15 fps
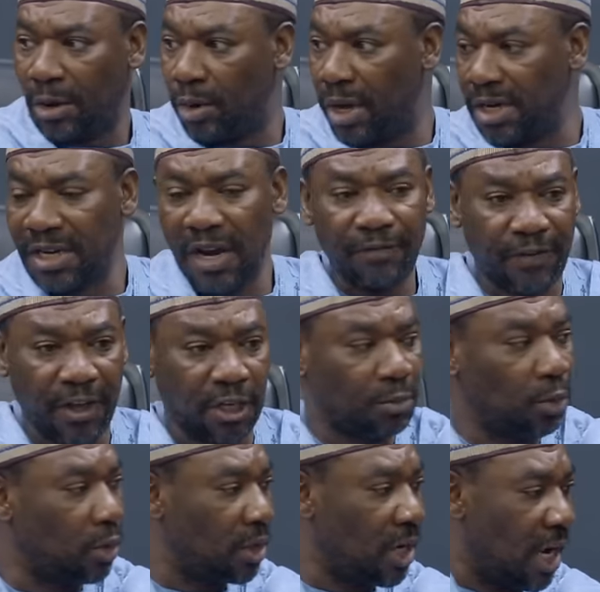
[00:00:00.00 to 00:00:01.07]
I go enter
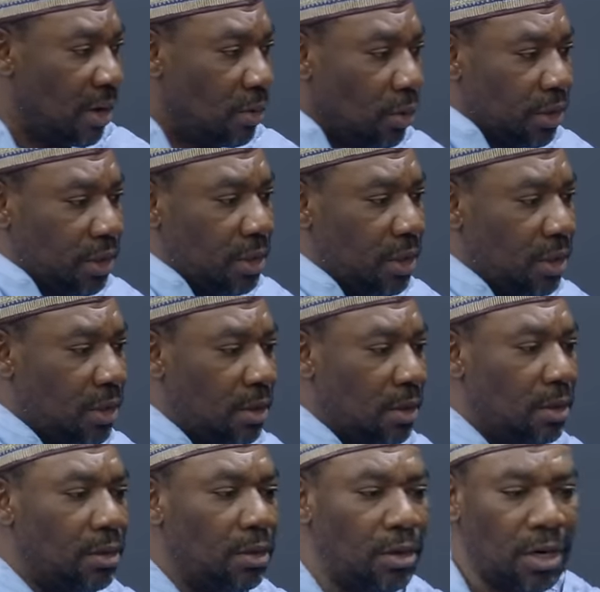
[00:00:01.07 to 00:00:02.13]
Facebook now. I go see.
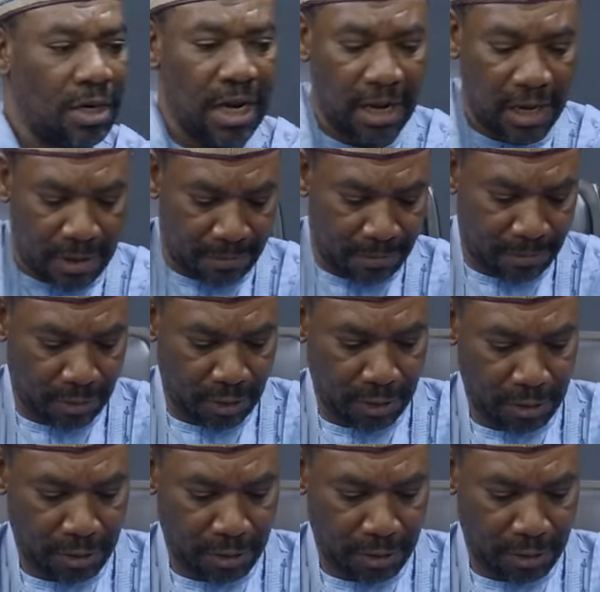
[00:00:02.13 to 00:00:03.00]
You don't dial them.